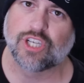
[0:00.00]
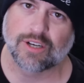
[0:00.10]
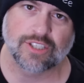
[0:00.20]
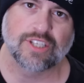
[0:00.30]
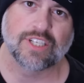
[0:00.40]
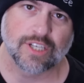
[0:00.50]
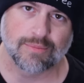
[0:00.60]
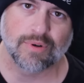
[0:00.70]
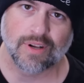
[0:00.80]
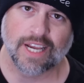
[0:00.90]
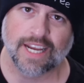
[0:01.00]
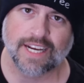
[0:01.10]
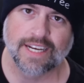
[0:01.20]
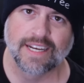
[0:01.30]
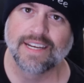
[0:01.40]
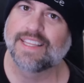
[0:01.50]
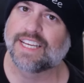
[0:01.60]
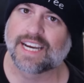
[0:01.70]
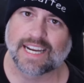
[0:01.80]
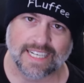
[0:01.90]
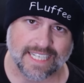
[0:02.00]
Justin Timberlake, that you got a